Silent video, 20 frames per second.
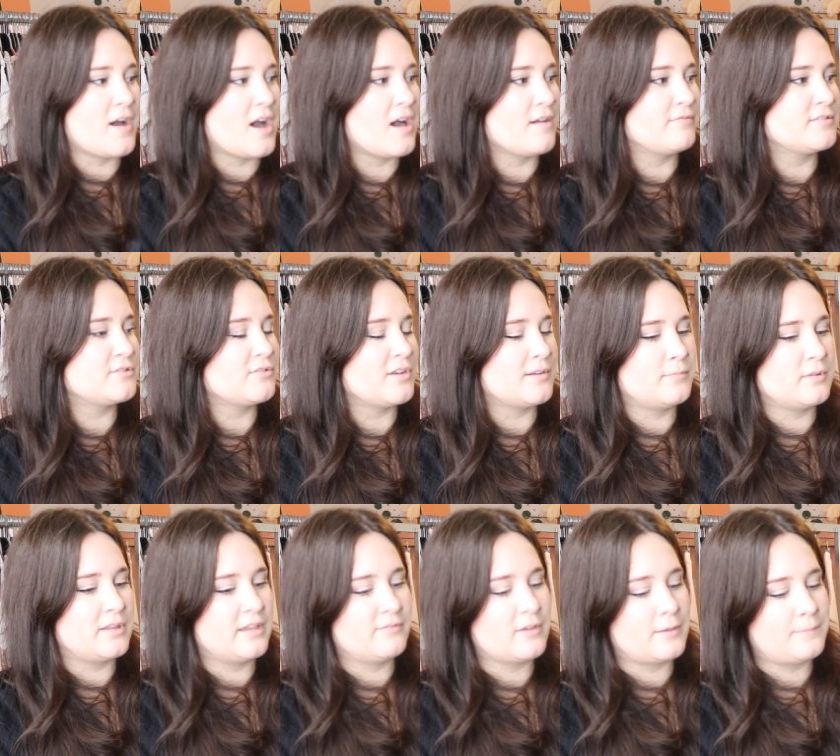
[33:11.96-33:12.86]
off, so I
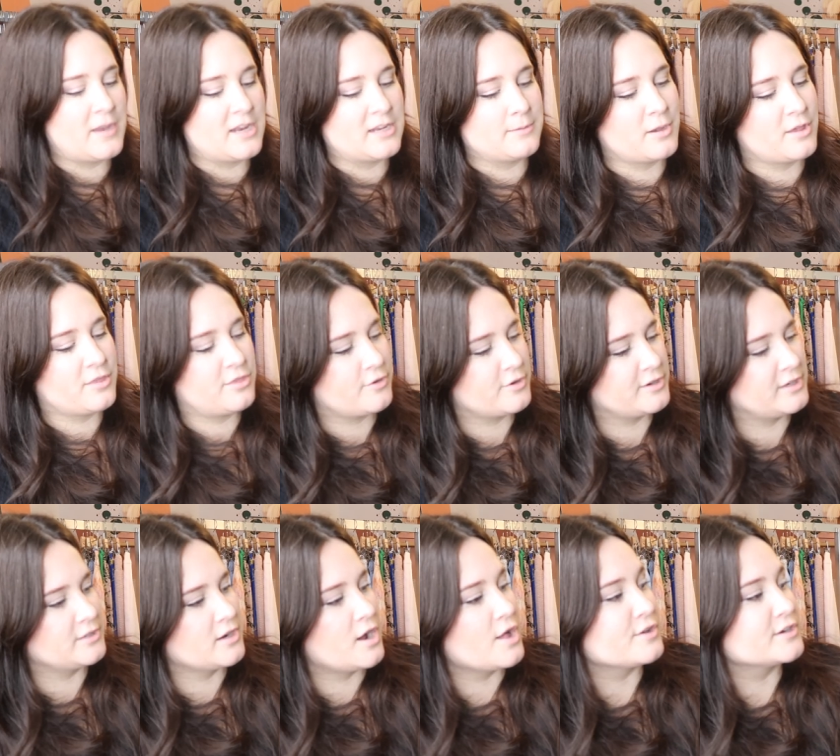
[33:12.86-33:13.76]
believe I paid about
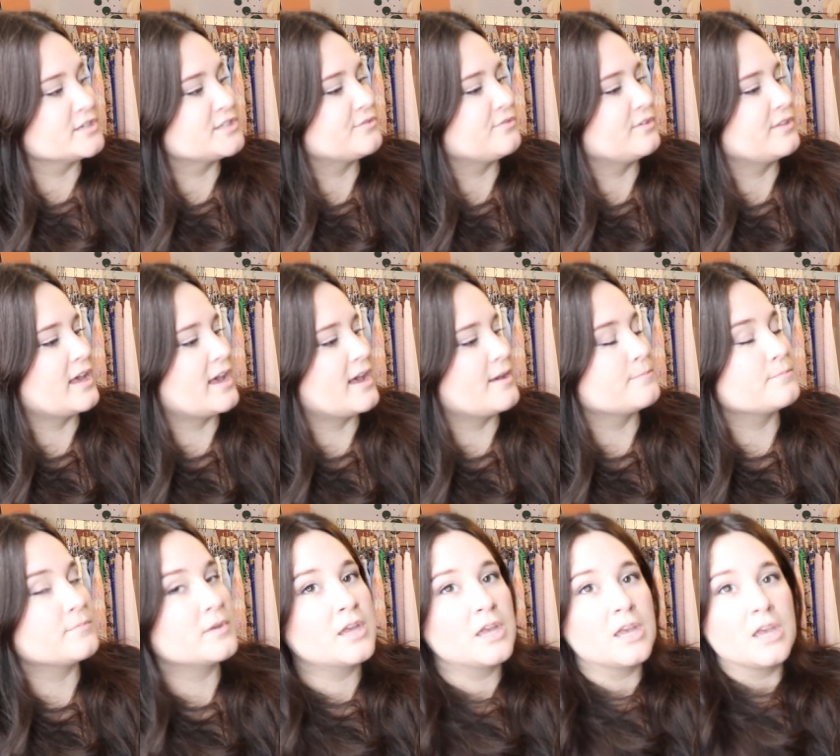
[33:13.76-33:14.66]
$30 for
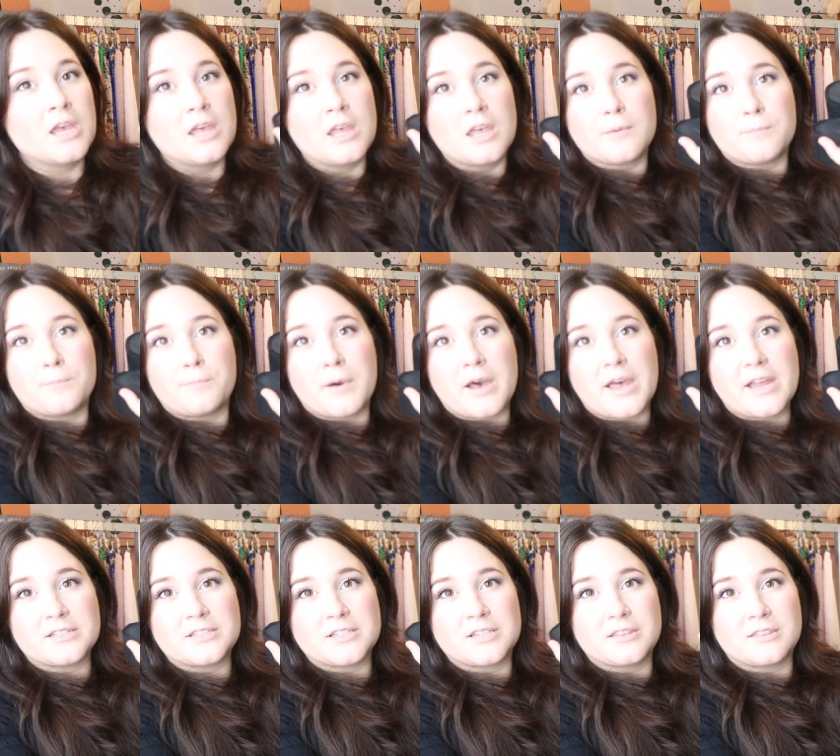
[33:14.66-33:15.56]
them.
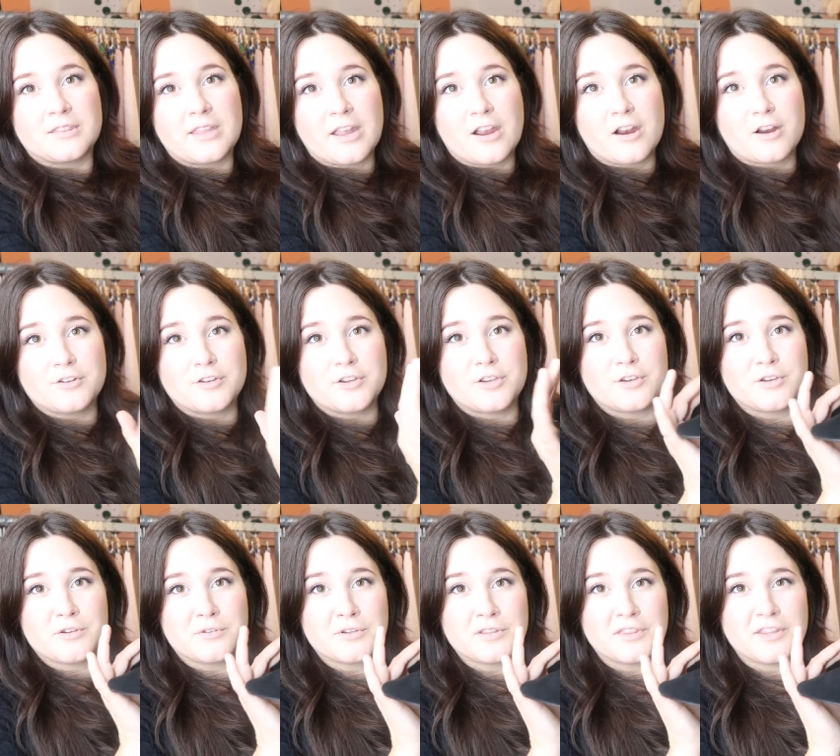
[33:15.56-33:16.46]
But they are
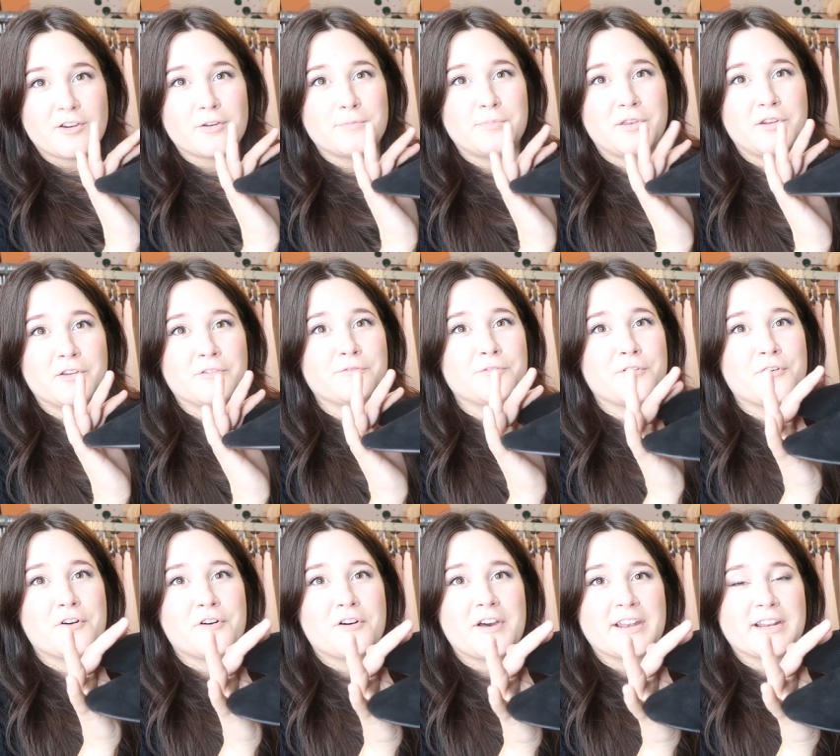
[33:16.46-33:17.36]
new, they're
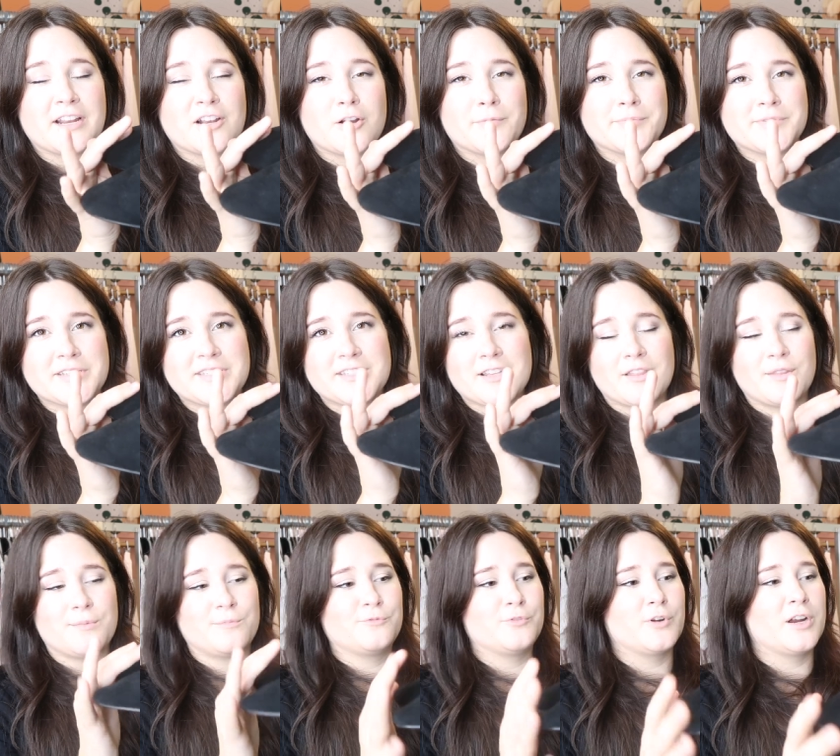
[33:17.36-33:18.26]
beautiful, and I hope to sell
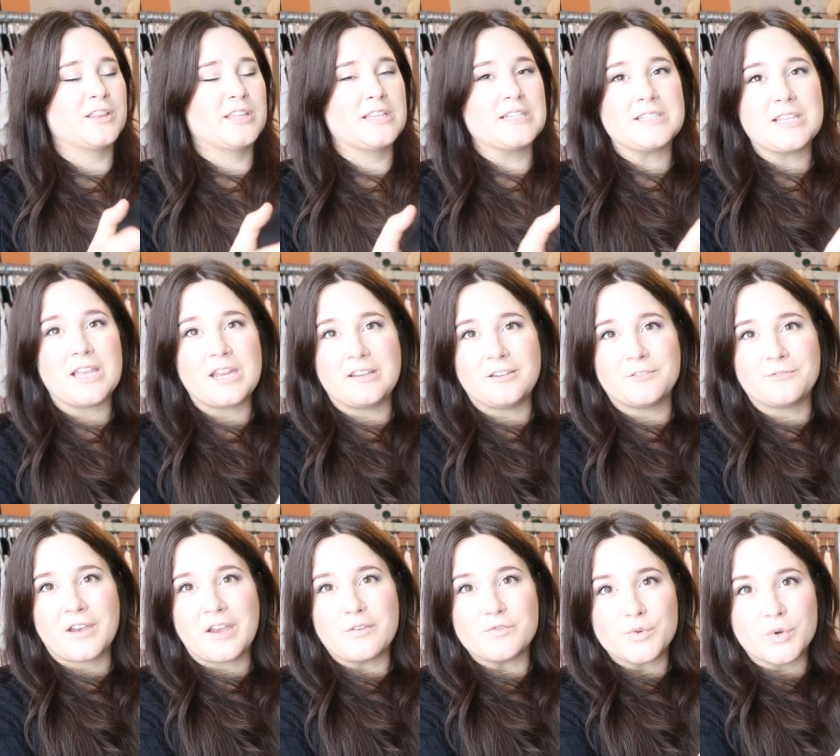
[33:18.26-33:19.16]
them for at least
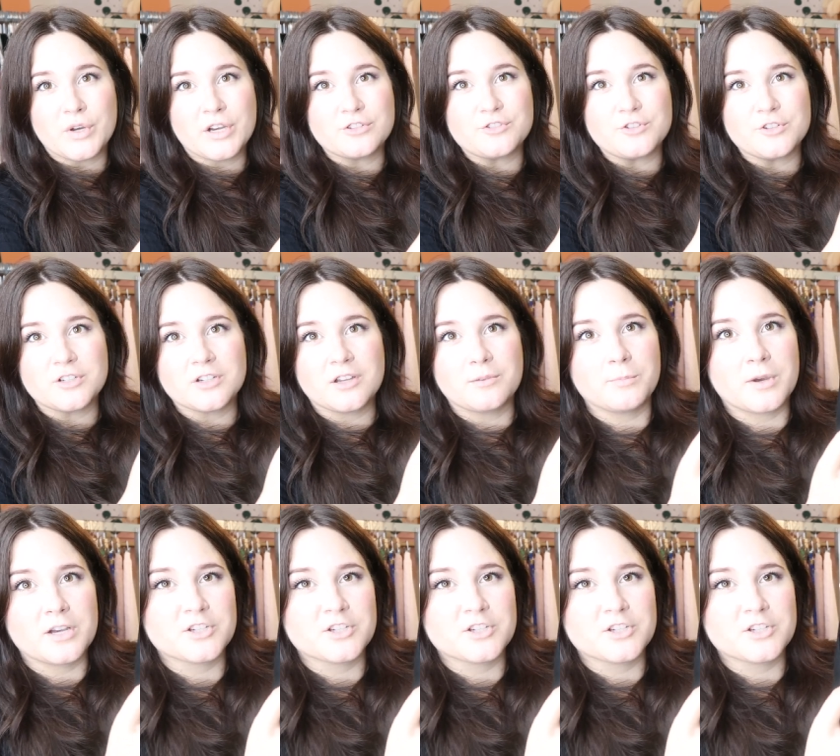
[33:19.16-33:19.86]
85 to 100 on